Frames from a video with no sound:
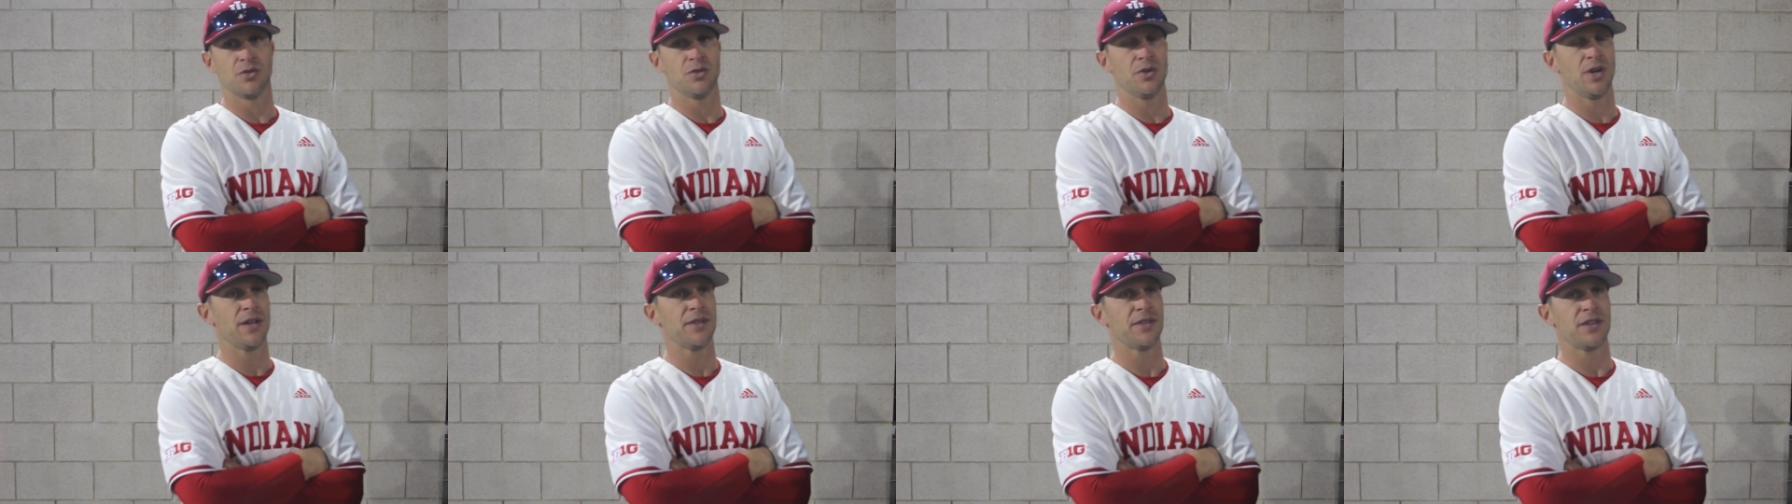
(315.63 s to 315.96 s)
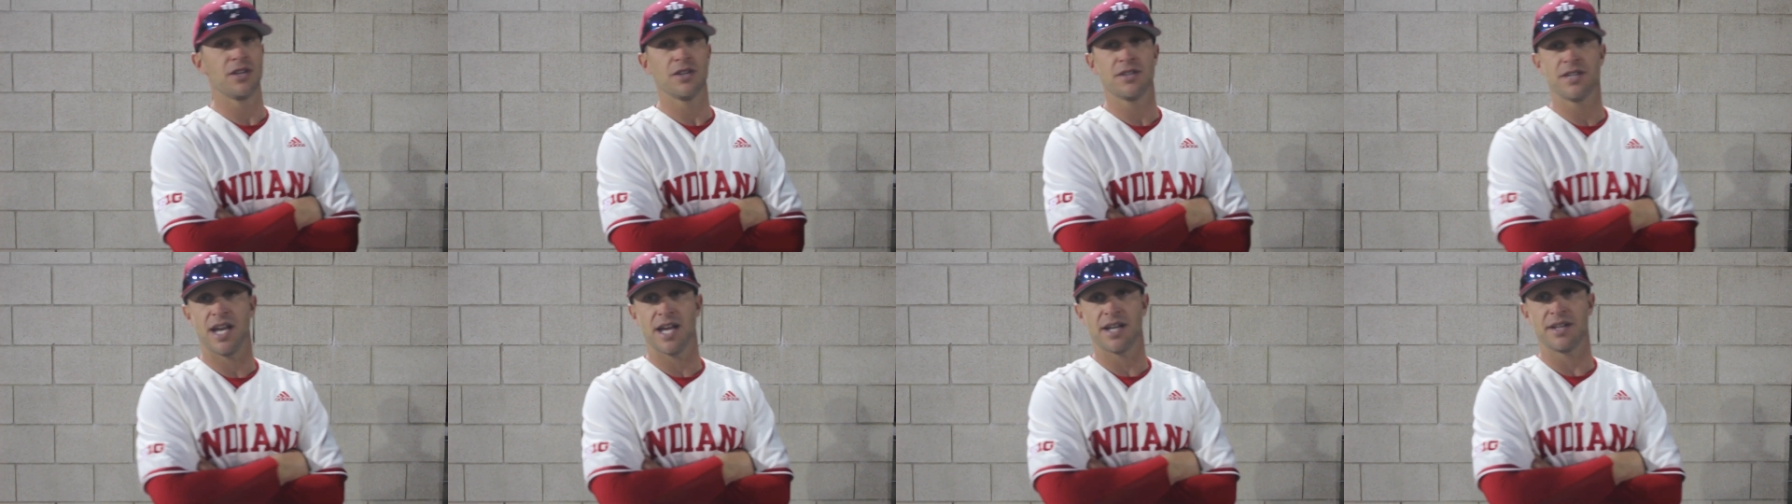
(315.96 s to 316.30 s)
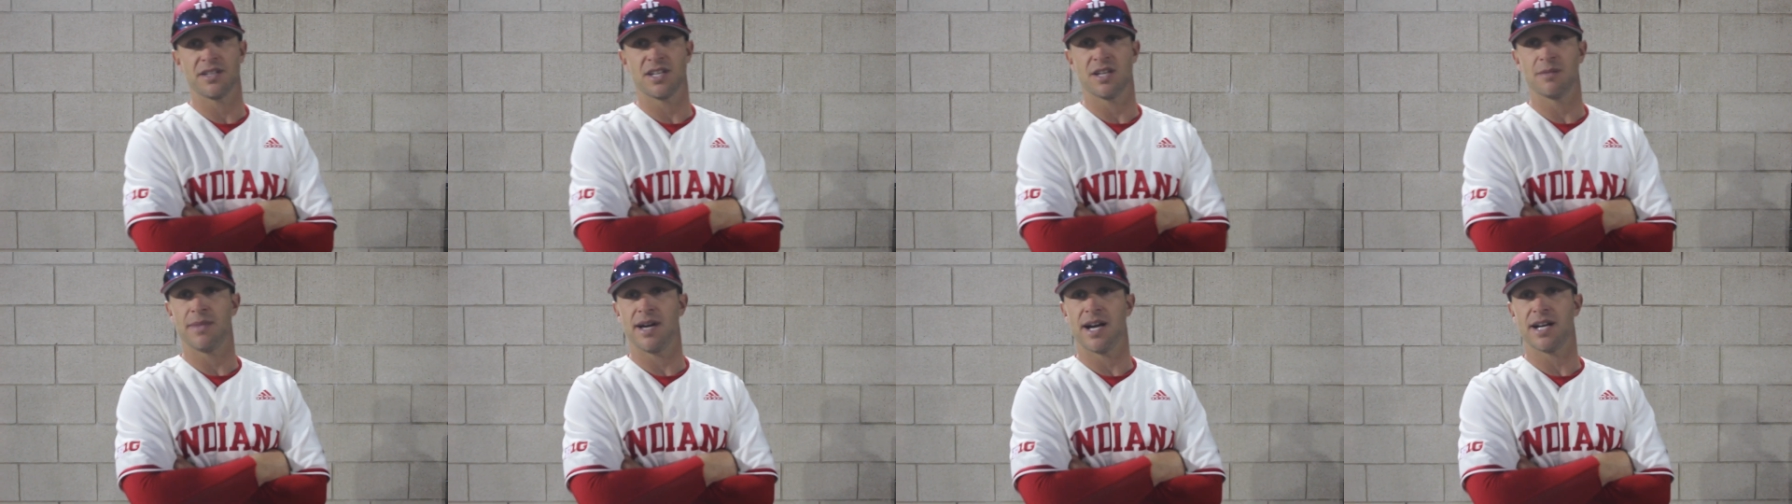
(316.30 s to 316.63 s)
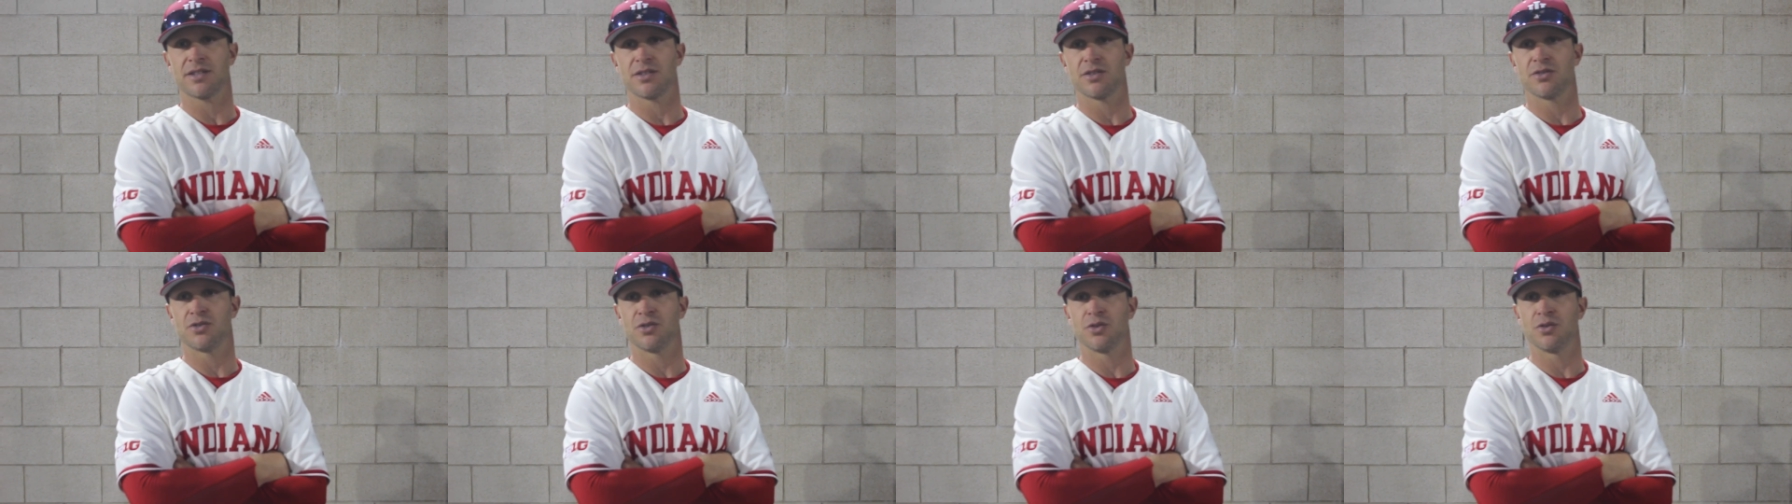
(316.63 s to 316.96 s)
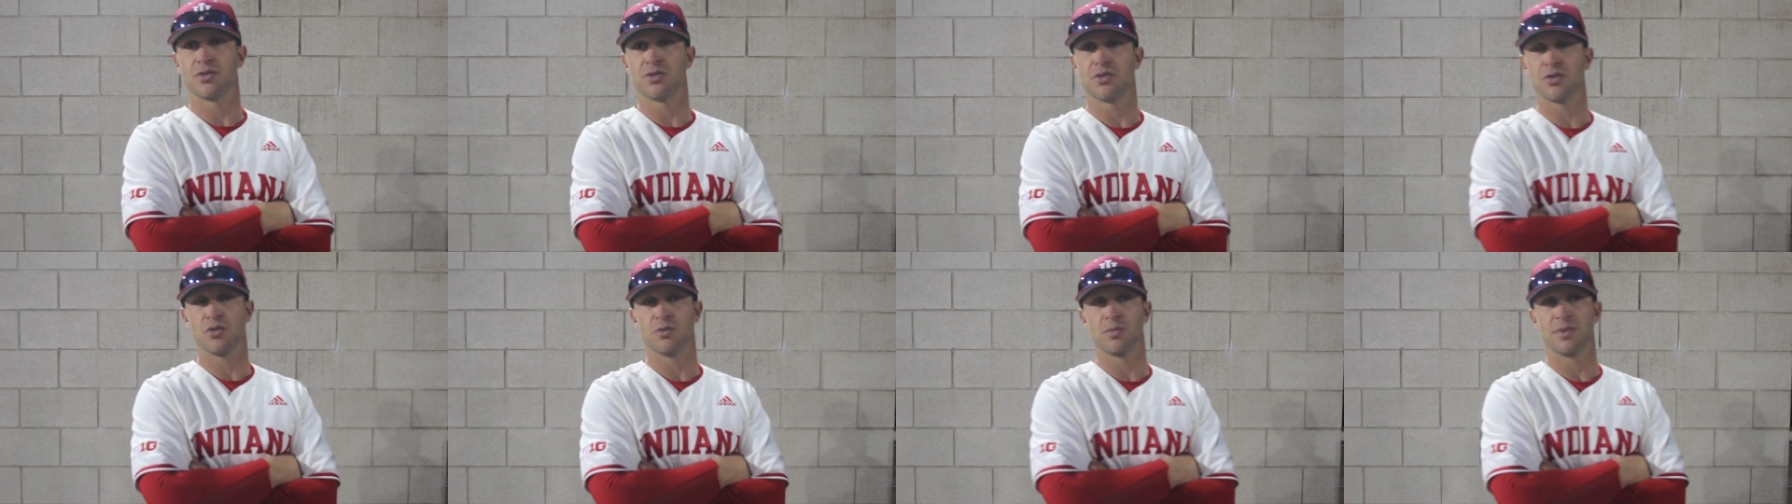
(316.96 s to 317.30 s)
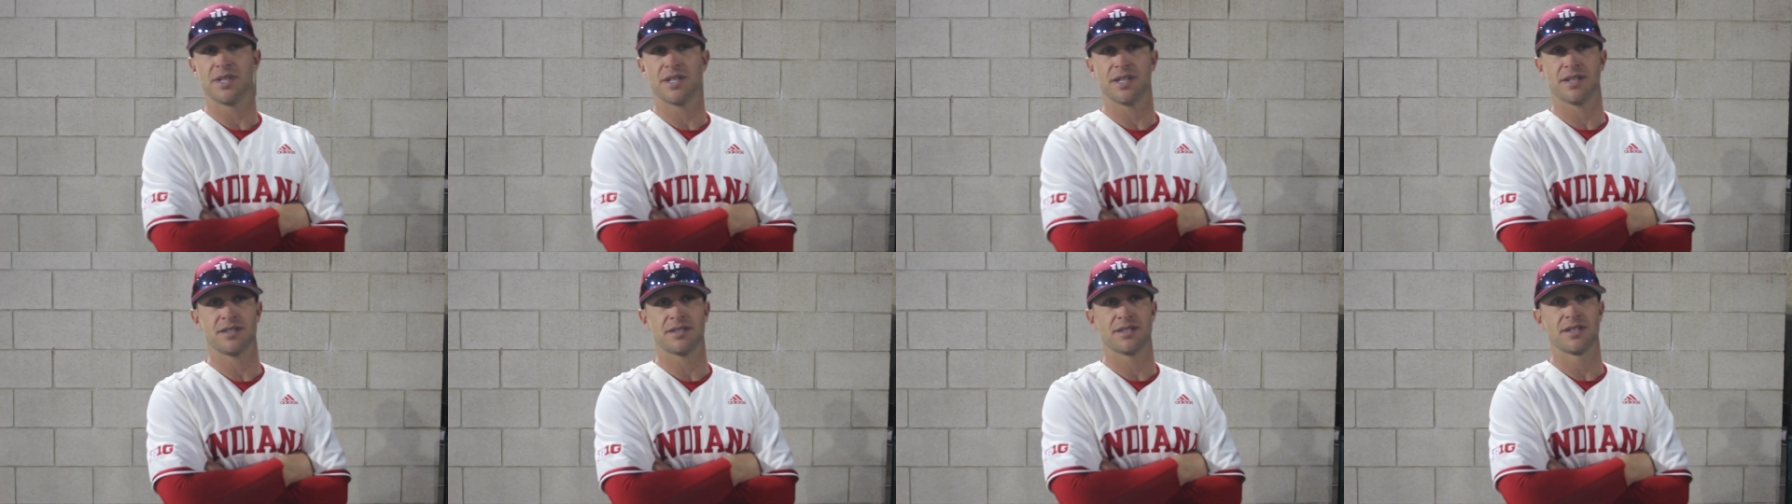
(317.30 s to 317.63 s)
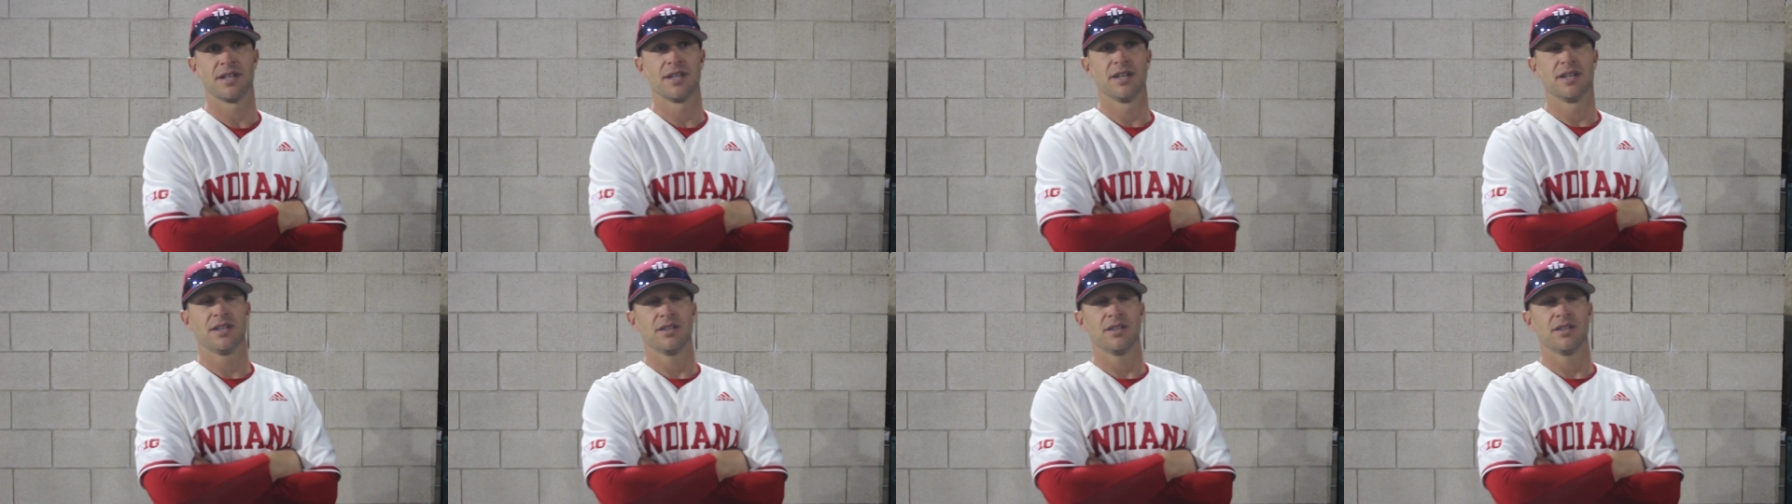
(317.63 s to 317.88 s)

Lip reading: Do anything you can to get back to 2-2, because